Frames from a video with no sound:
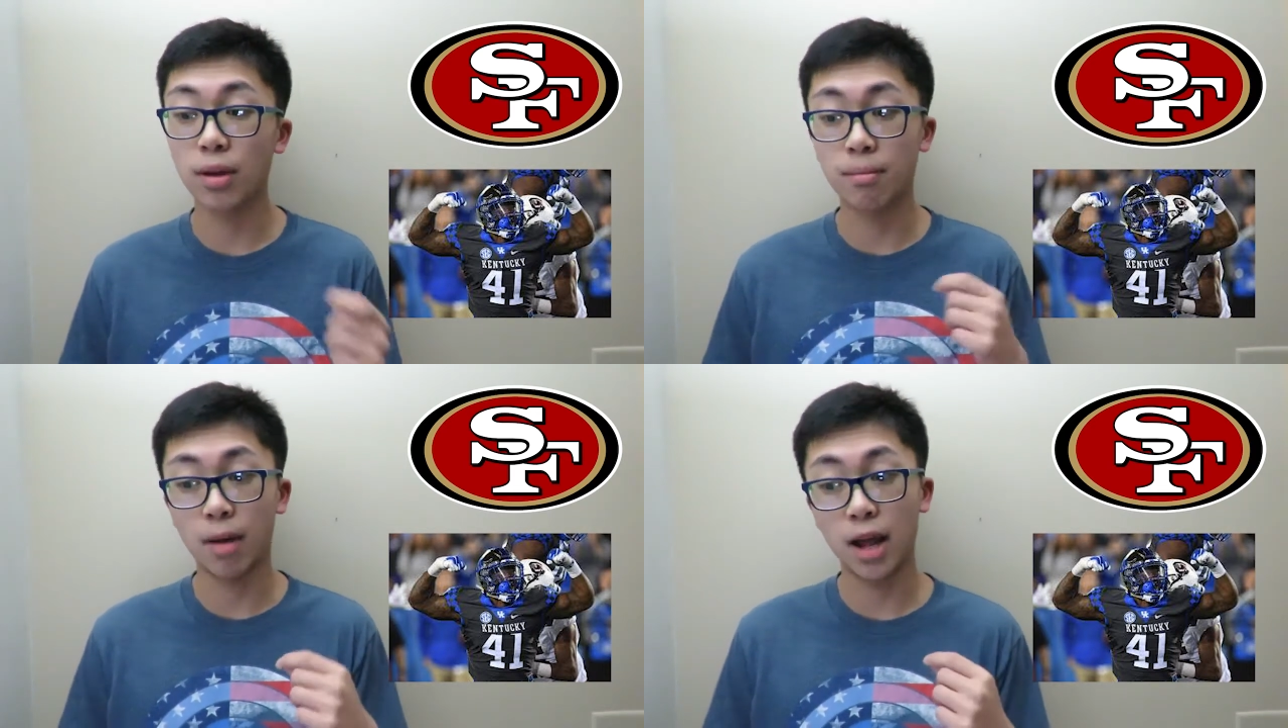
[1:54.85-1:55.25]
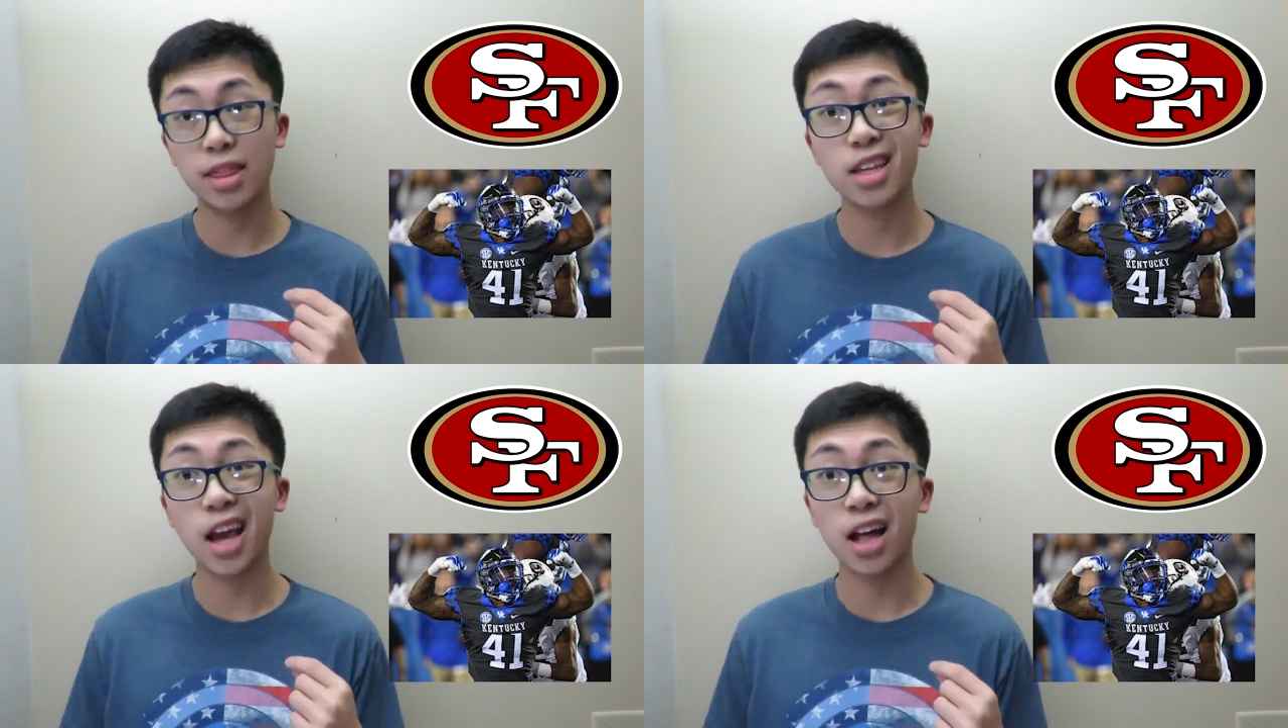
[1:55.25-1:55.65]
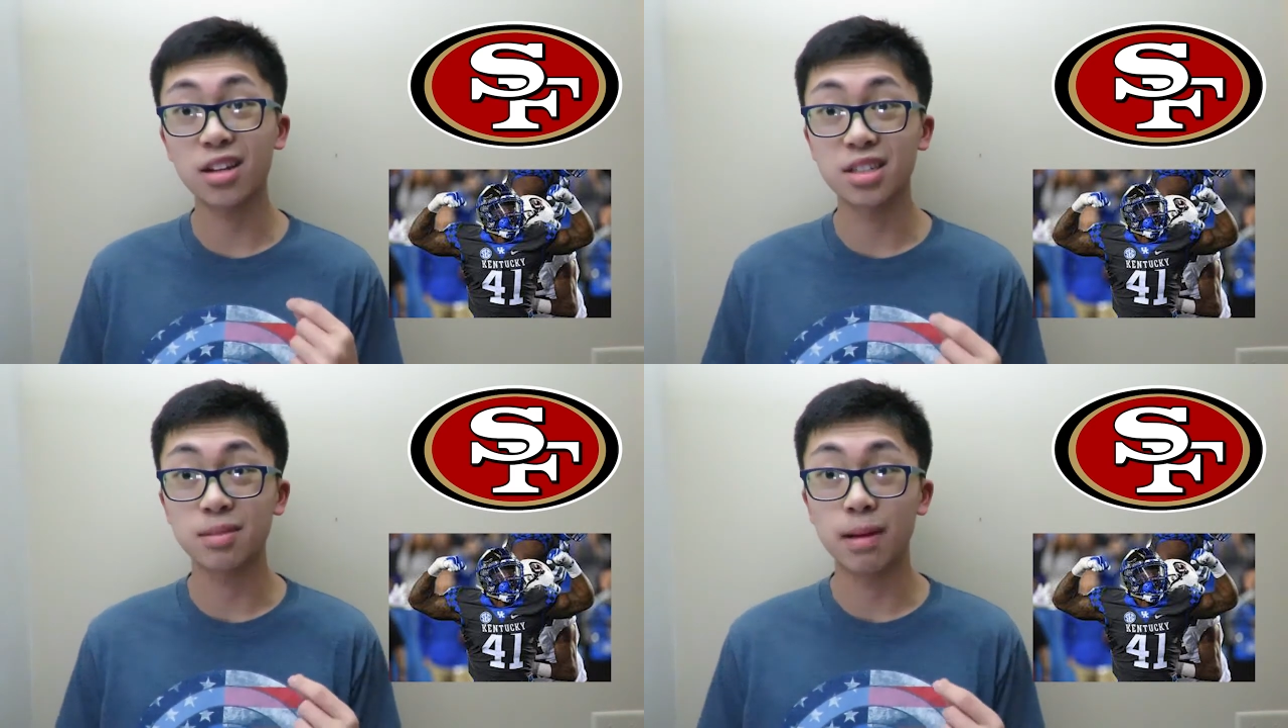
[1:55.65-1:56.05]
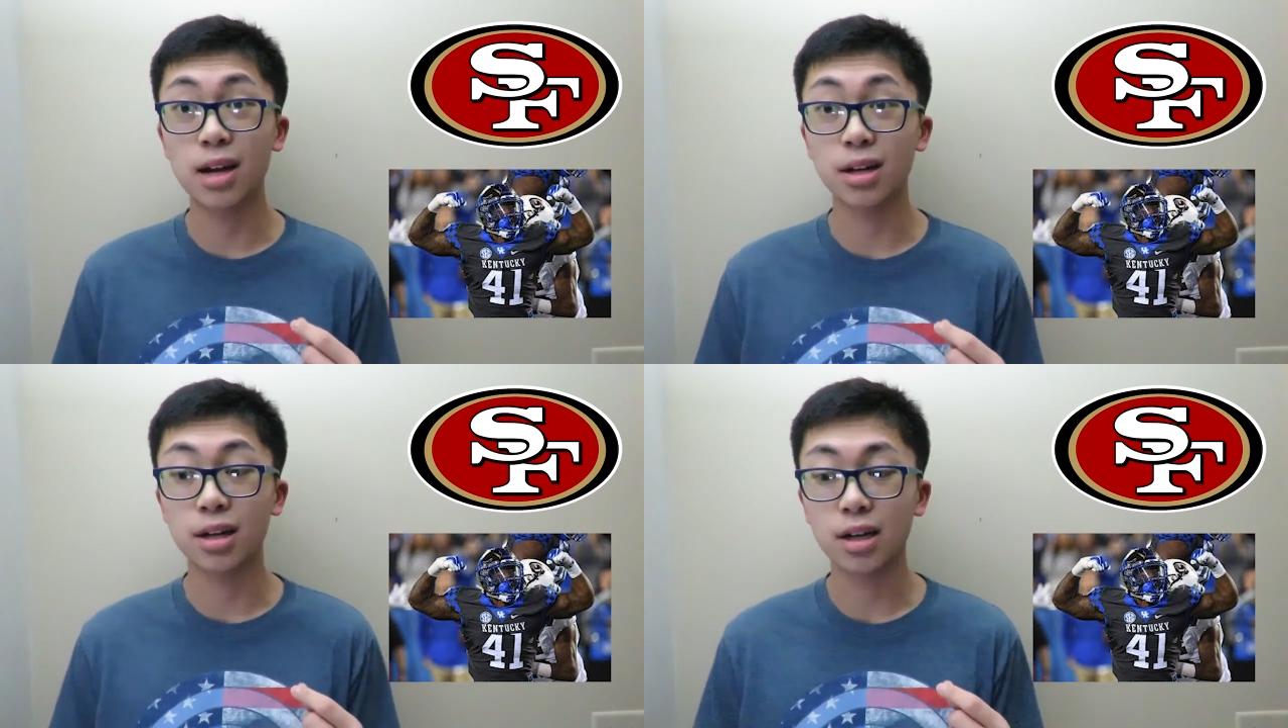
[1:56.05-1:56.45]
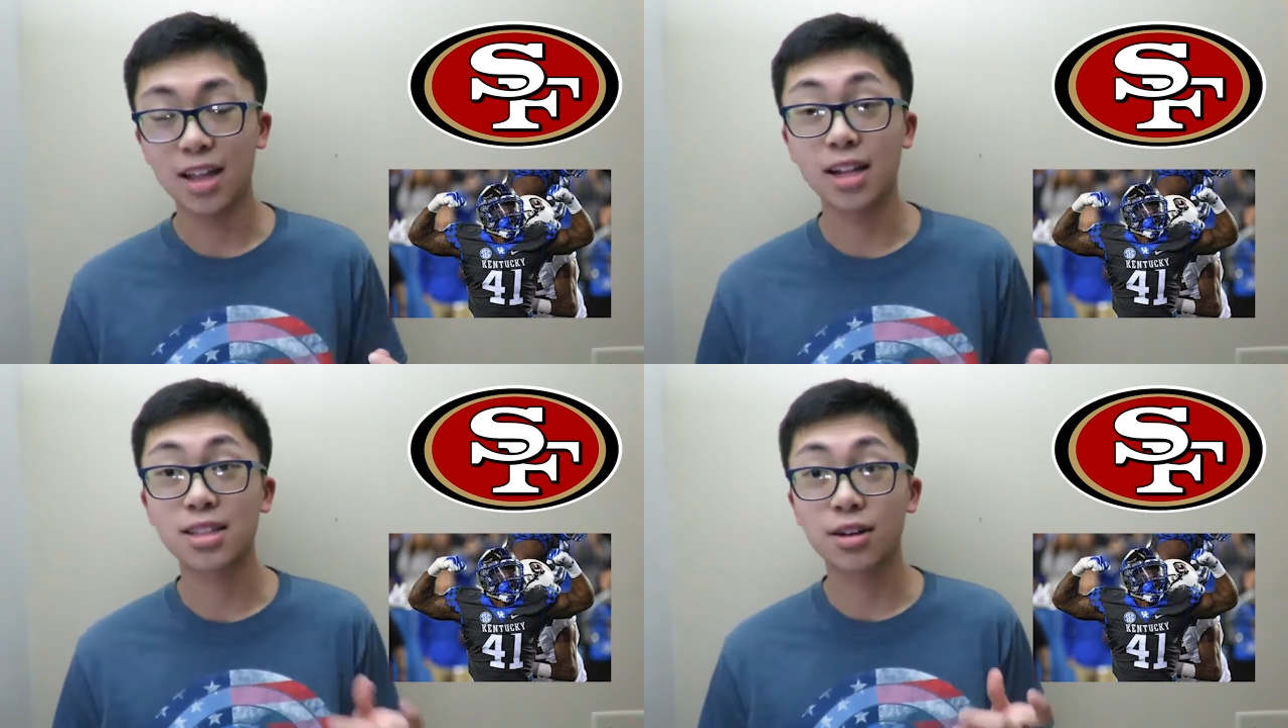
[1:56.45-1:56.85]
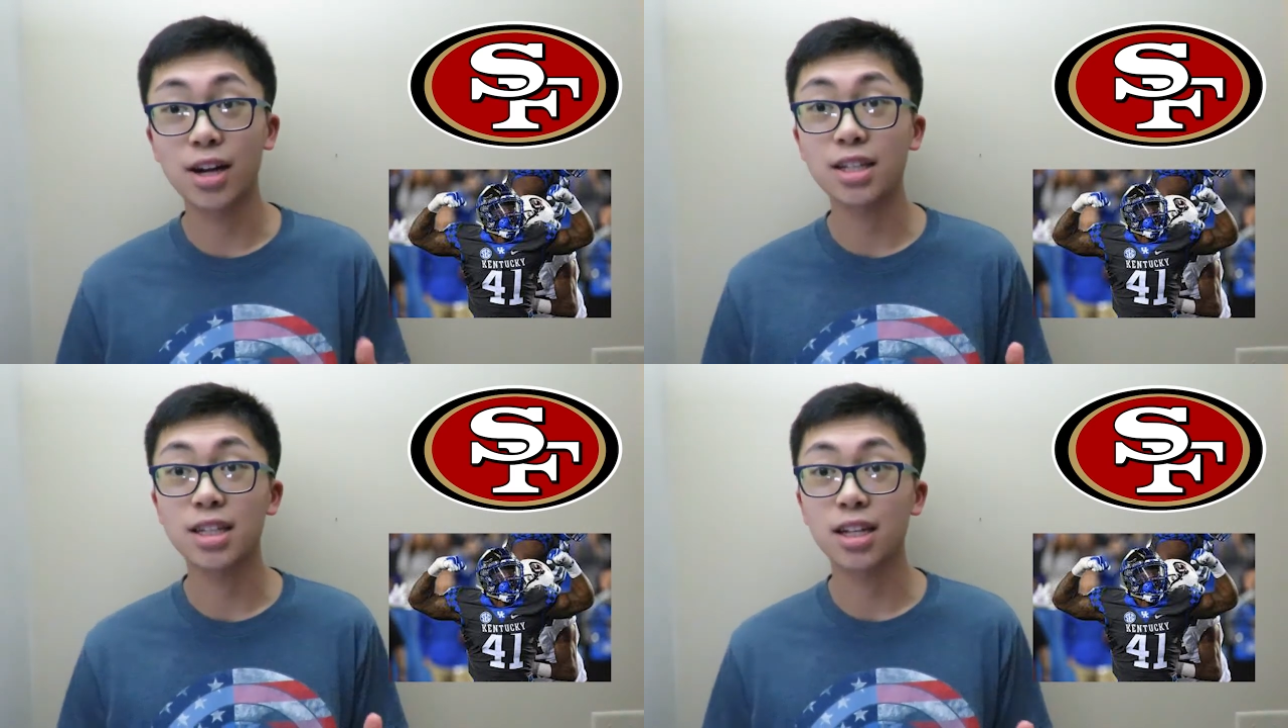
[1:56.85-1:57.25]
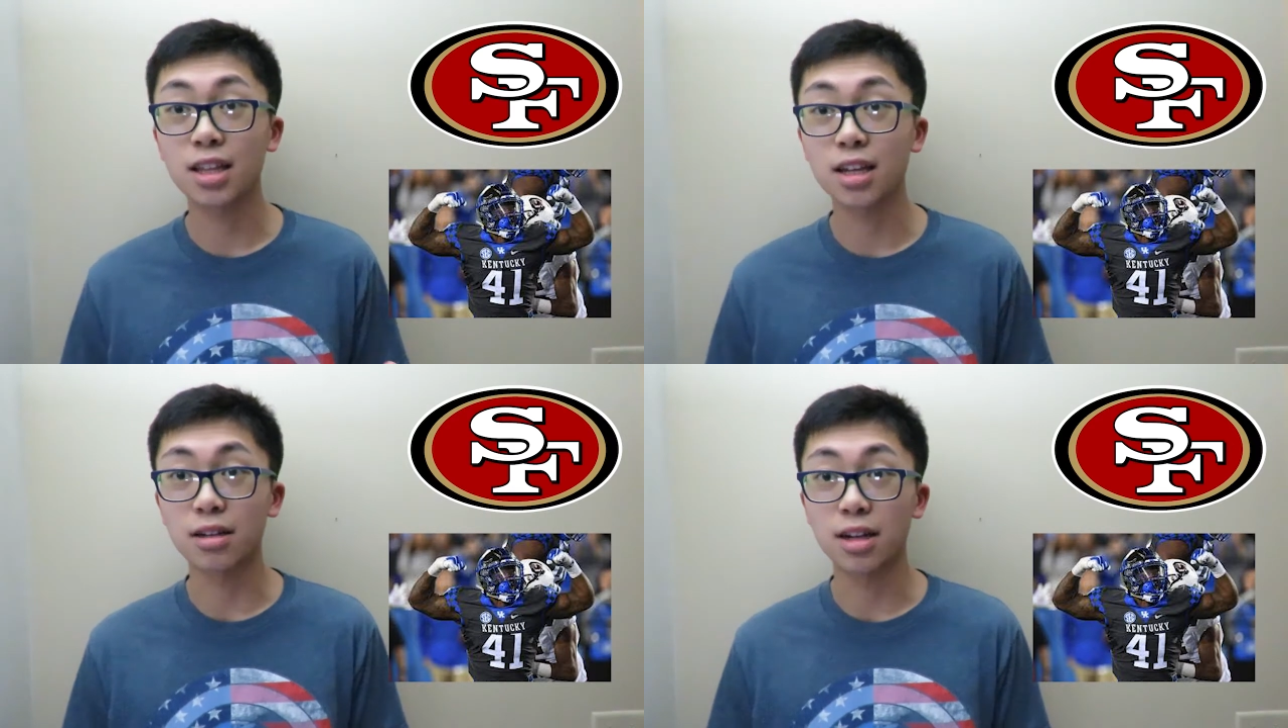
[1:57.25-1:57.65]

they might think Allen is better. And that's crazy to think.